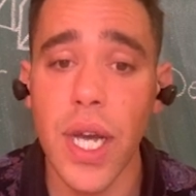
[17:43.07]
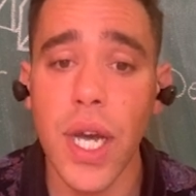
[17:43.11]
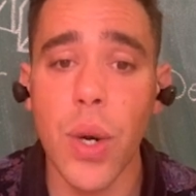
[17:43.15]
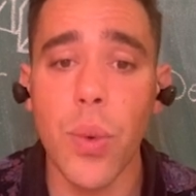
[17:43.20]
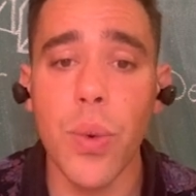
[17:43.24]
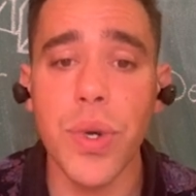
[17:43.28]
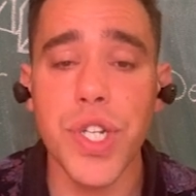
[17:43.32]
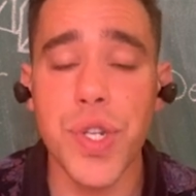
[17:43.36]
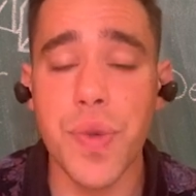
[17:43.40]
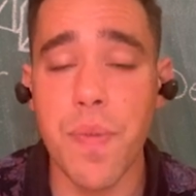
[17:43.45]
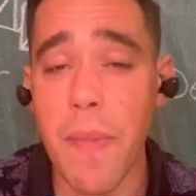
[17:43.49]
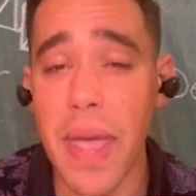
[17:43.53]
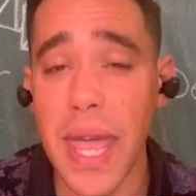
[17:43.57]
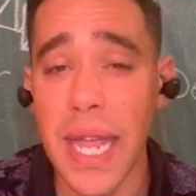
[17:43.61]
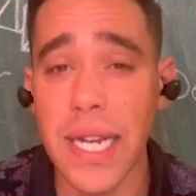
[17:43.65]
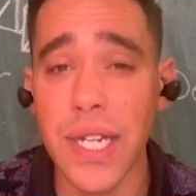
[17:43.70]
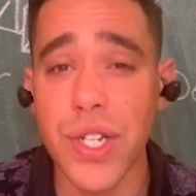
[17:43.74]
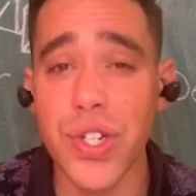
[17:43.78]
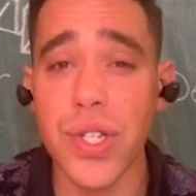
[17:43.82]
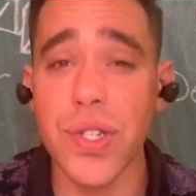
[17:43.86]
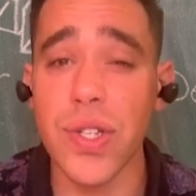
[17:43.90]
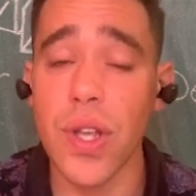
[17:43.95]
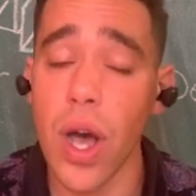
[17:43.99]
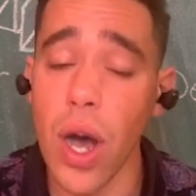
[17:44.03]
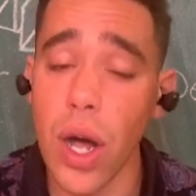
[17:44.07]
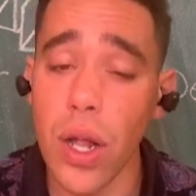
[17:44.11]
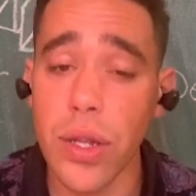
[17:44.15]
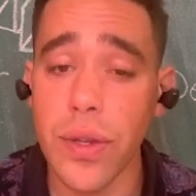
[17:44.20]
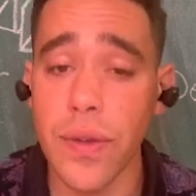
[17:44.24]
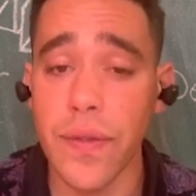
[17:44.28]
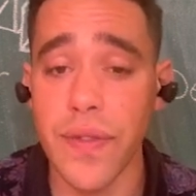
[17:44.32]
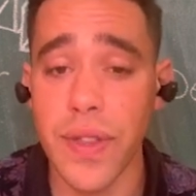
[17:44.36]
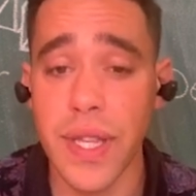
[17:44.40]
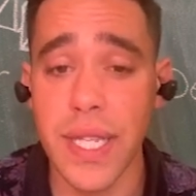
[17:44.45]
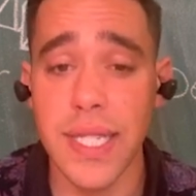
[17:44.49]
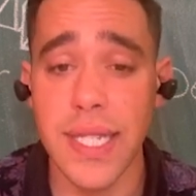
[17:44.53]
which manages all
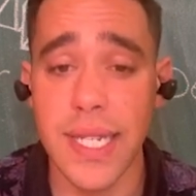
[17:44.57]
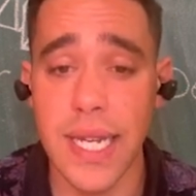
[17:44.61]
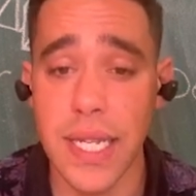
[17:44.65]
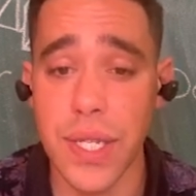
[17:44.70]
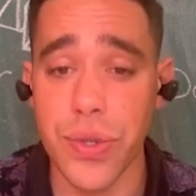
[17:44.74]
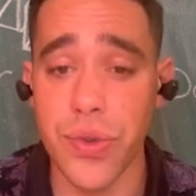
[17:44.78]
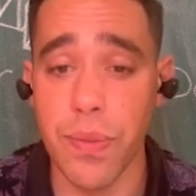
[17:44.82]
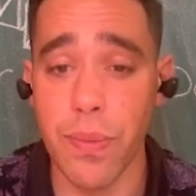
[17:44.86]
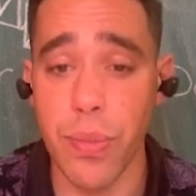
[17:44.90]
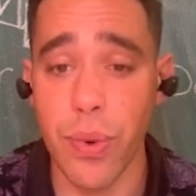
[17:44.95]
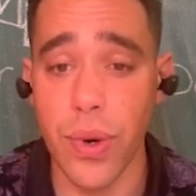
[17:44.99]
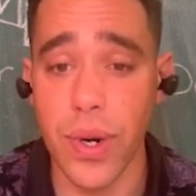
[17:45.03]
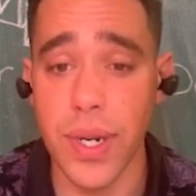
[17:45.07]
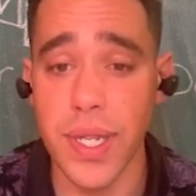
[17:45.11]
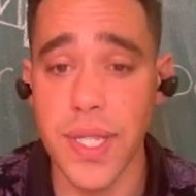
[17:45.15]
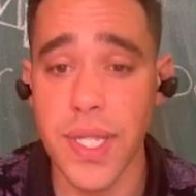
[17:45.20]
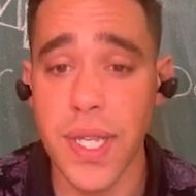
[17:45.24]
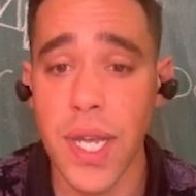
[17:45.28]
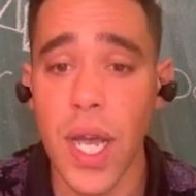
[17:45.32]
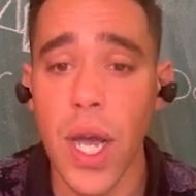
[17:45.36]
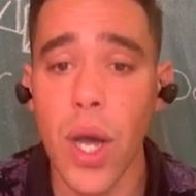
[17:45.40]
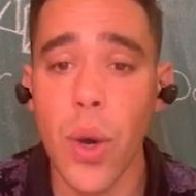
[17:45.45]
of these test reports